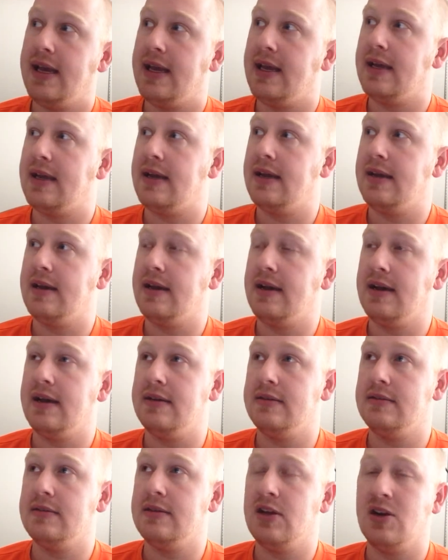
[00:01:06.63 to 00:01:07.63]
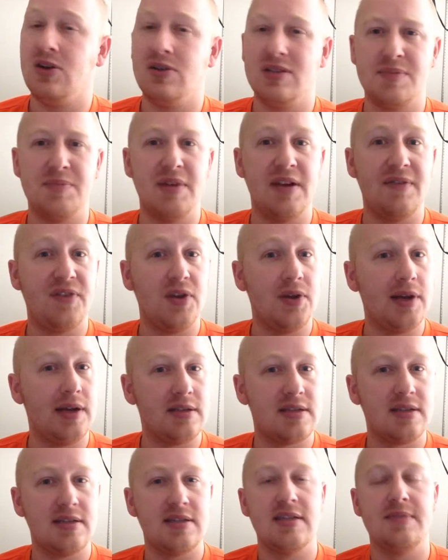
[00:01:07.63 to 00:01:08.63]
And, it's been a few
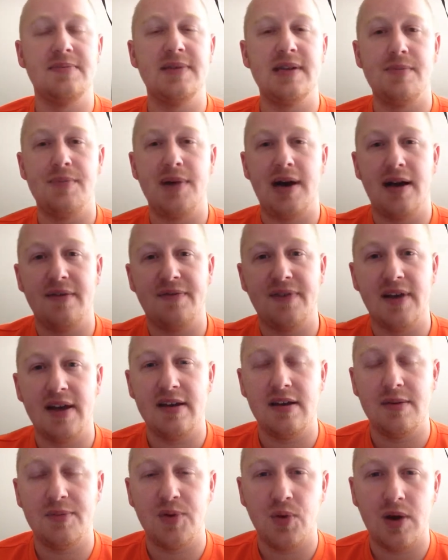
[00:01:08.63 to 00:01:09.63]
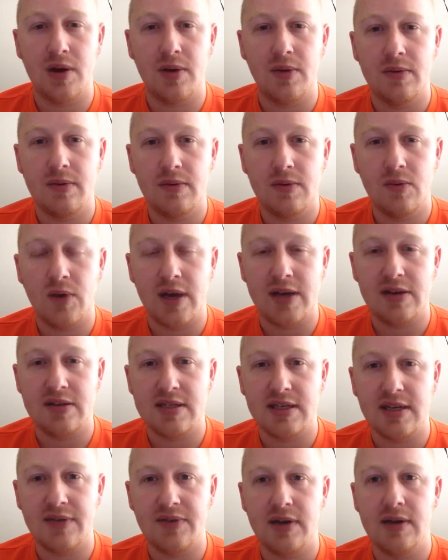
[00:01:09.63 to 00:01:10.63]
years since he's been a bona fide number one wide
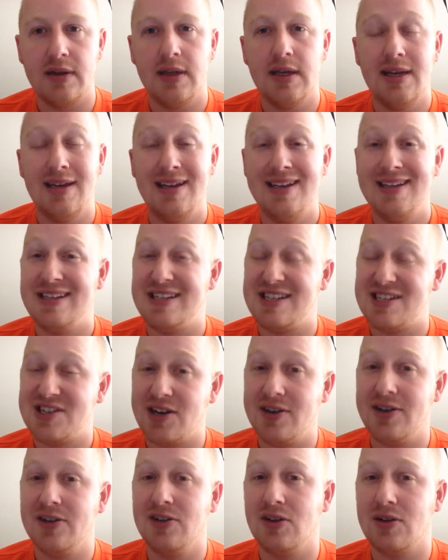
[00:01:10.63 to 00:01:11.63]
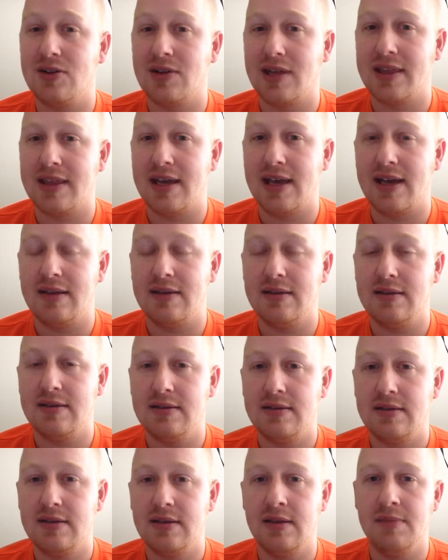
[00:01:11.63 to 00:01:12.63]
receiver. He's starting to look like that
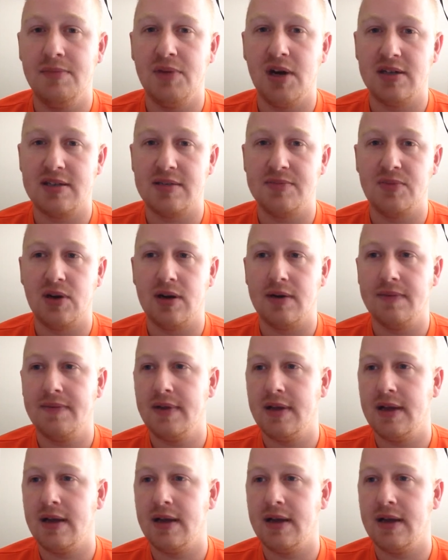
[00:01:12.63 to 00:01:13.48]
in Baltimore.